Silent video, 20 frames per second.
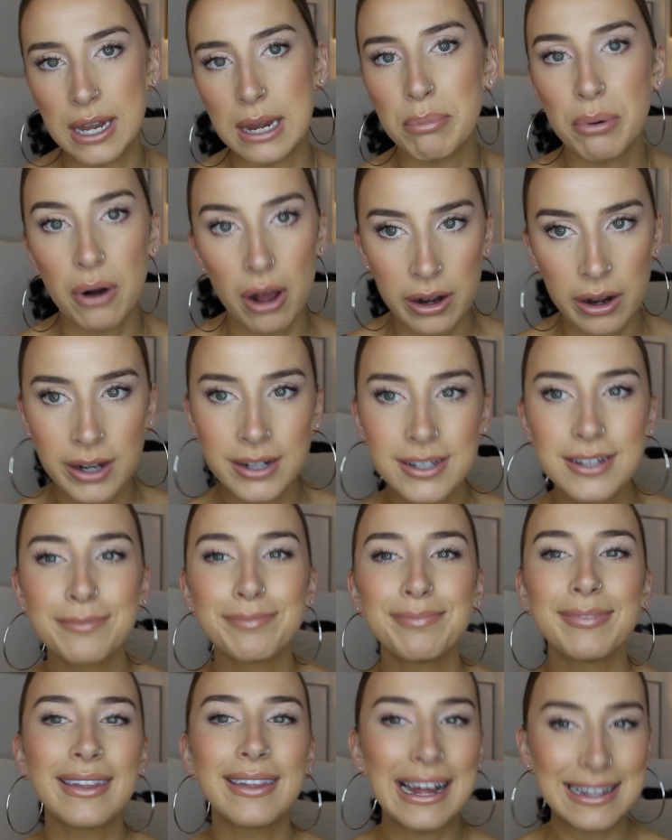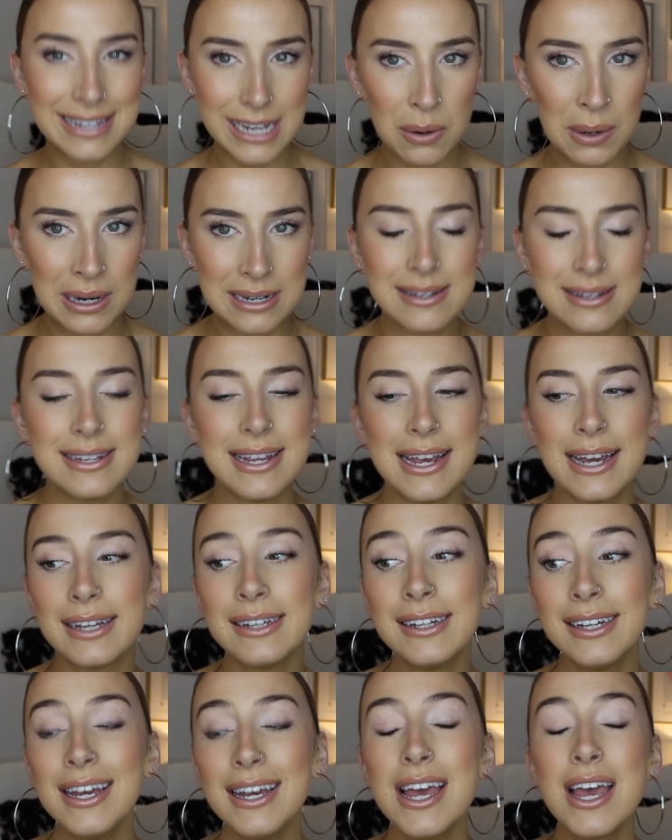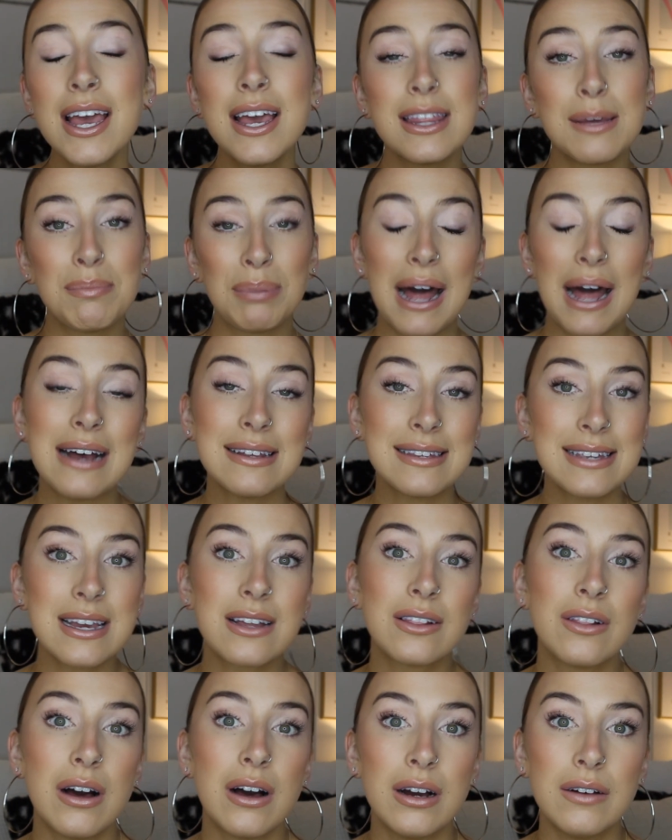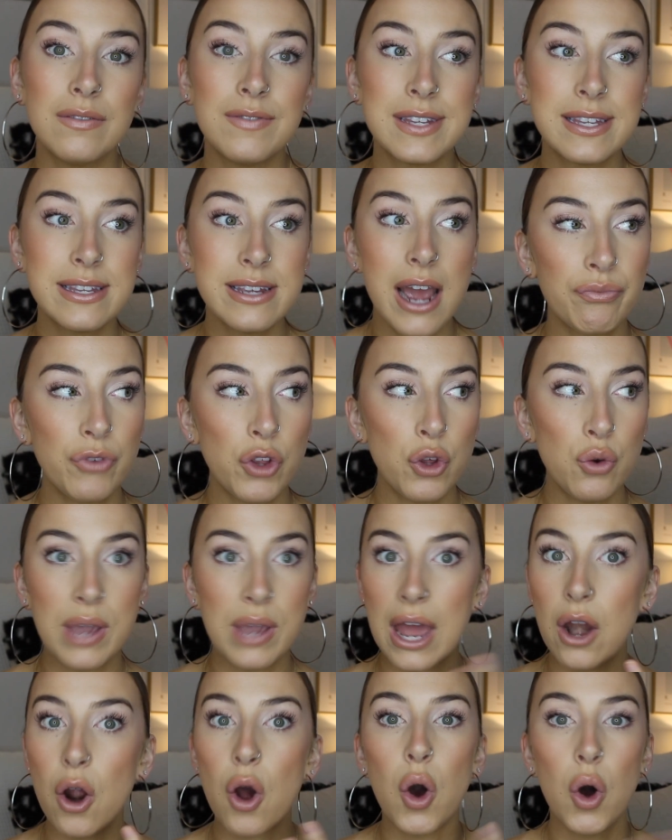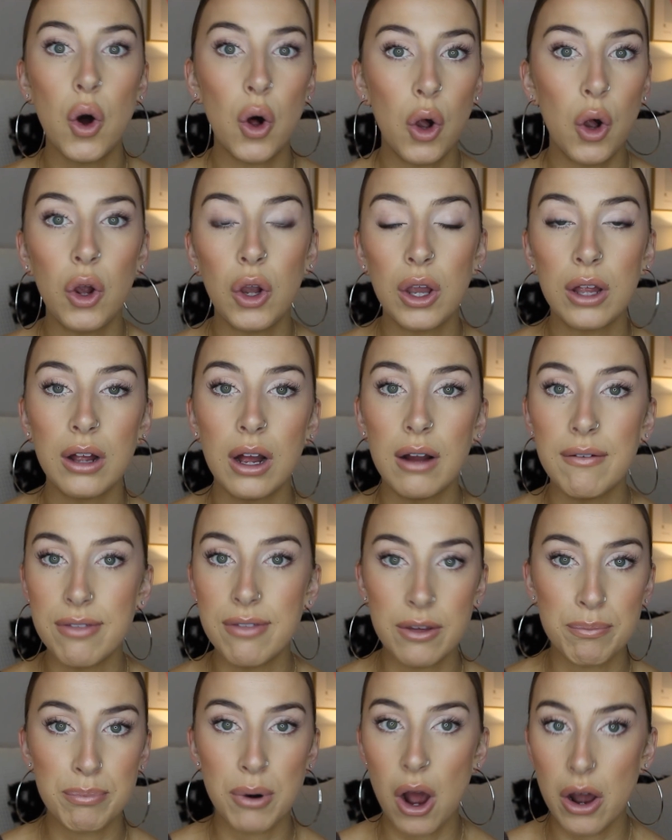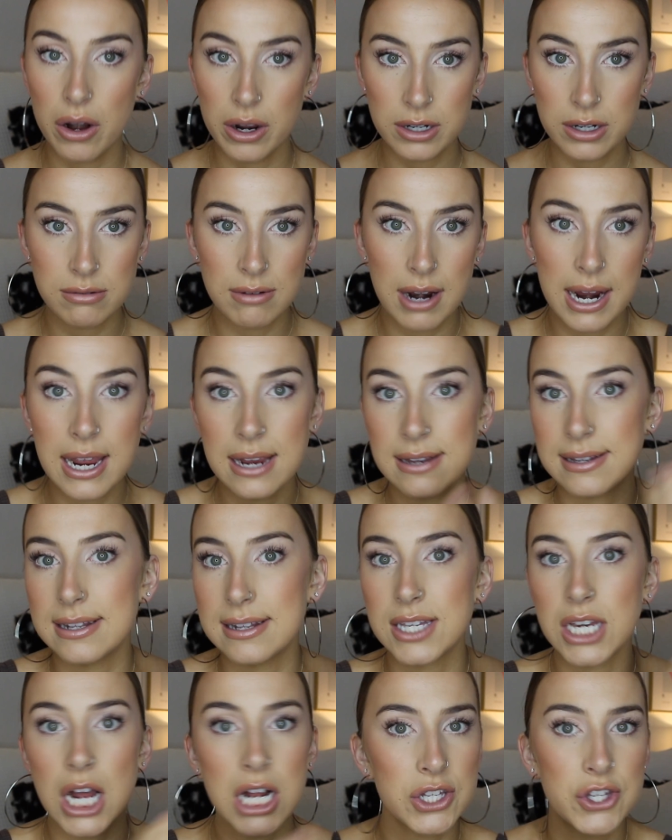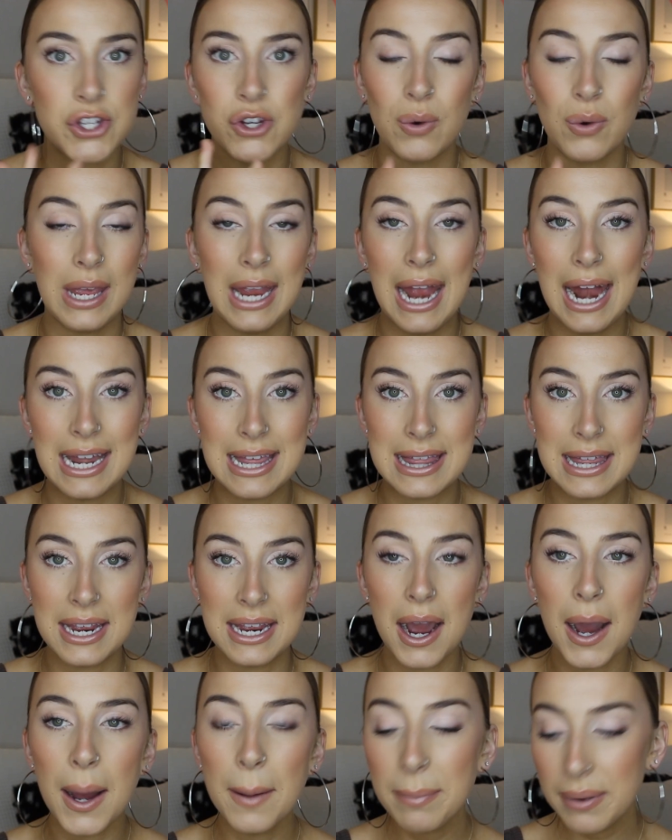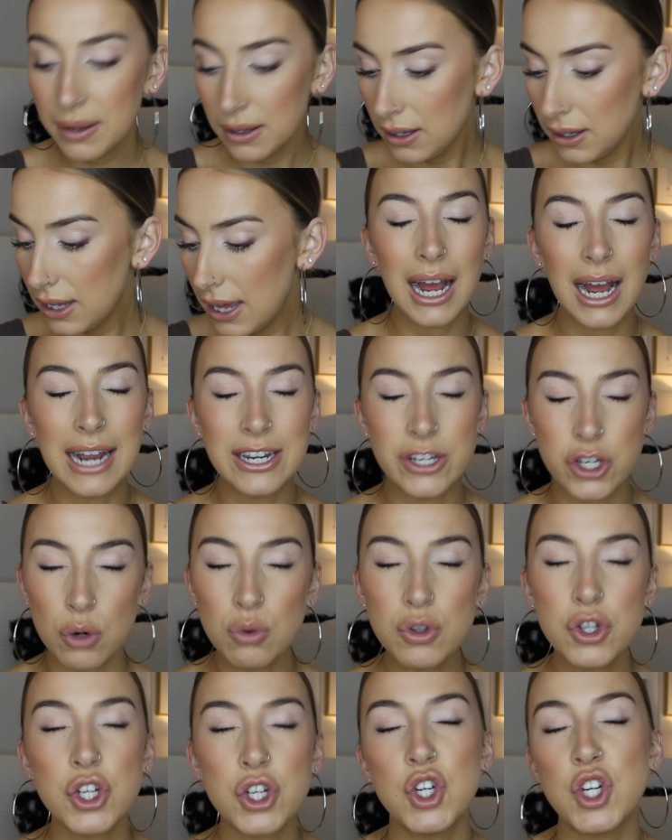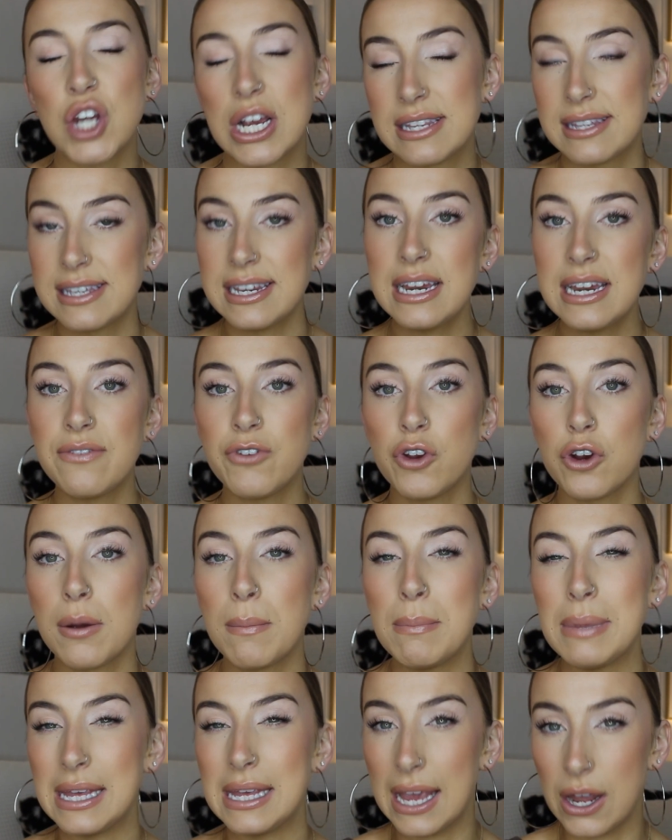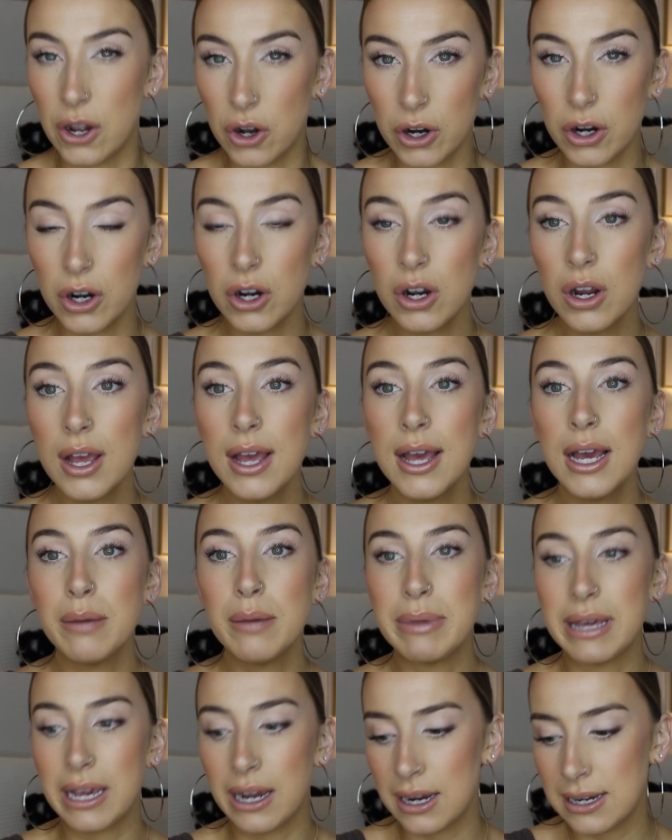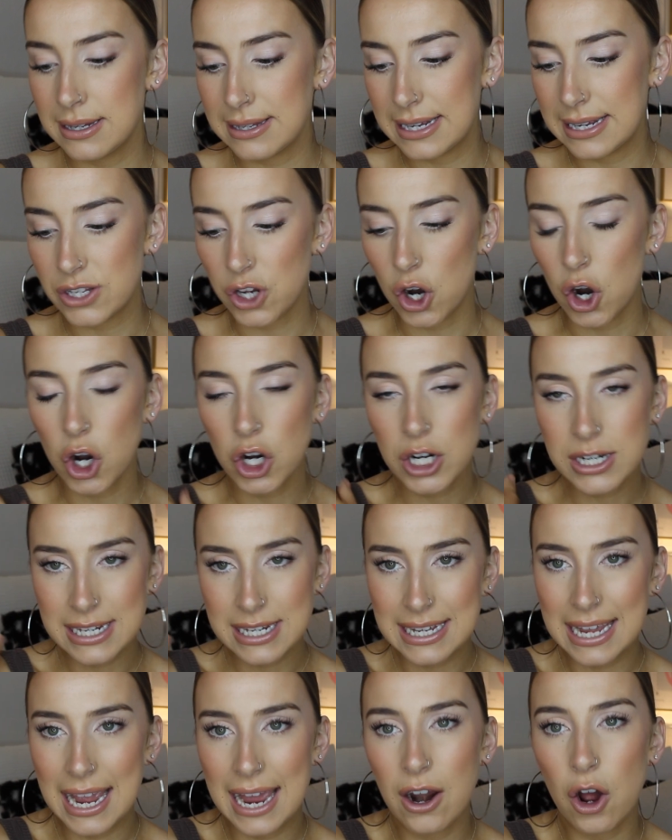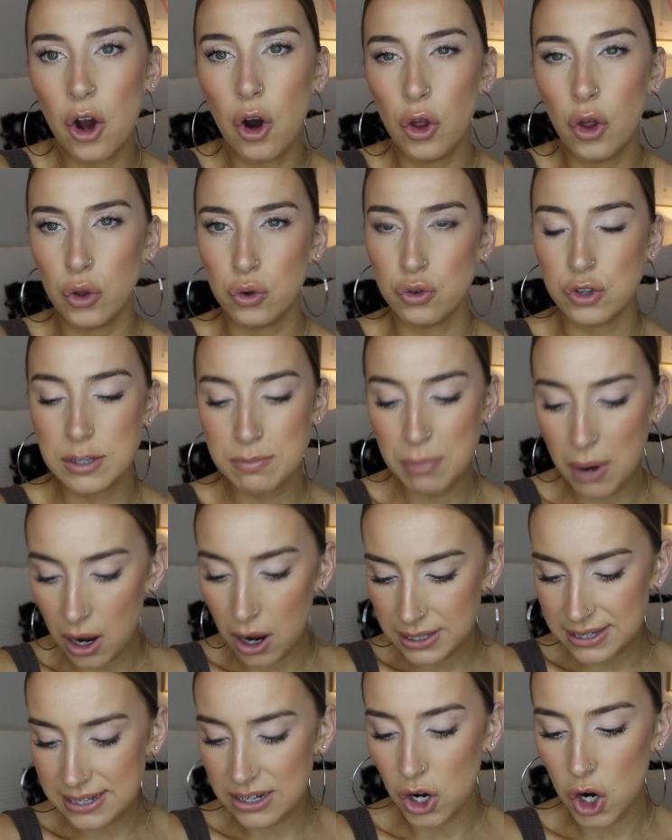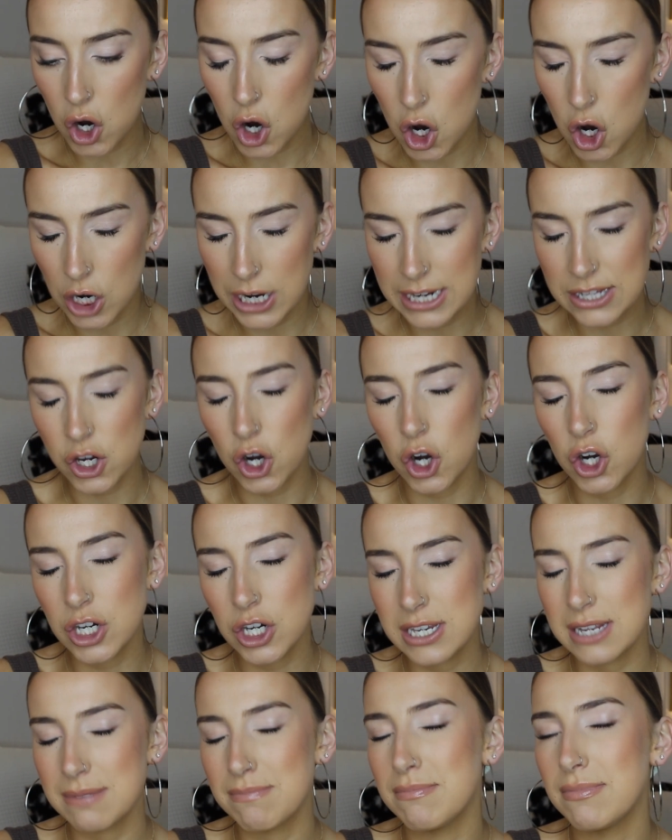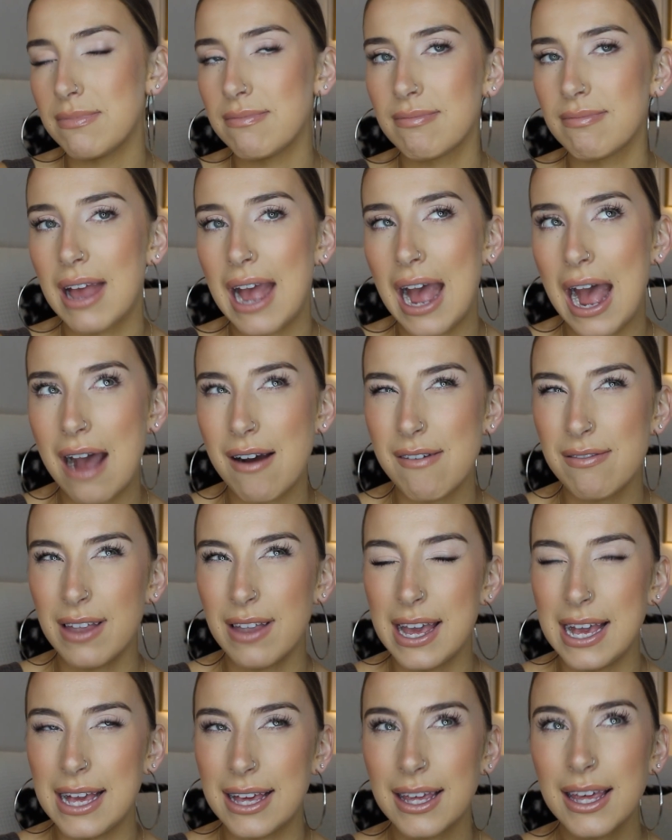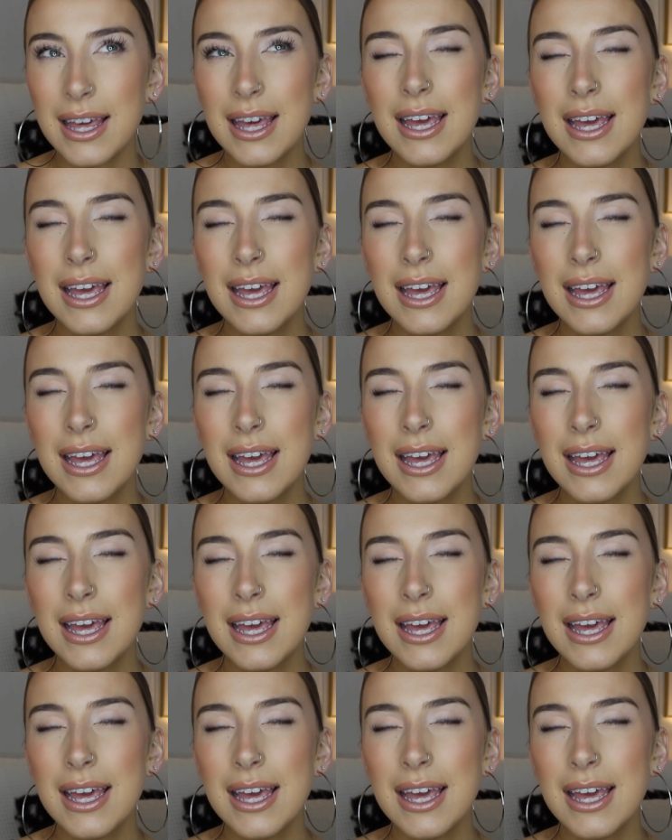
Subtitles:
any product. That's how I see it. The plastic gloves, you get all of the product, right? Because it's not soaking anything up. I don't suggest it if you're a beginner because it's hard to get all those spots. It's hard to have like